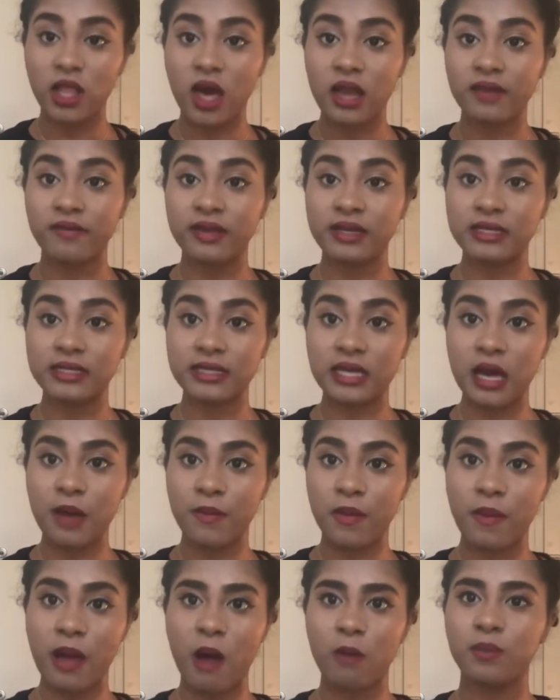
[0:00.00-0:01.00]
A lot of it is
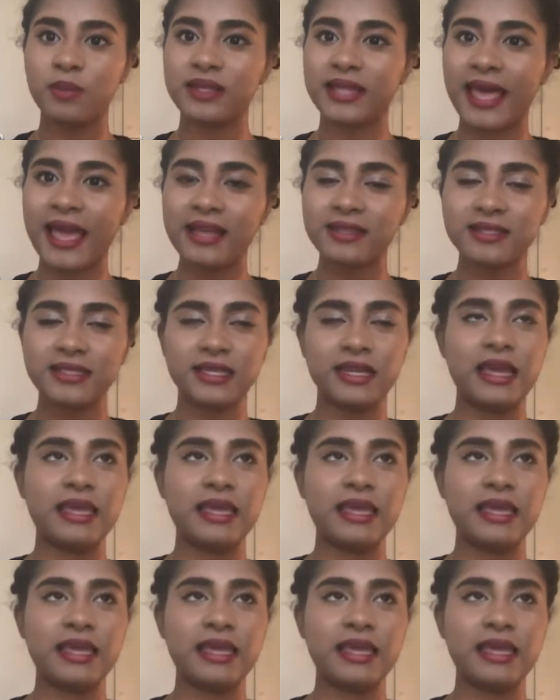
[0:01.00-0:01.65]
about plants,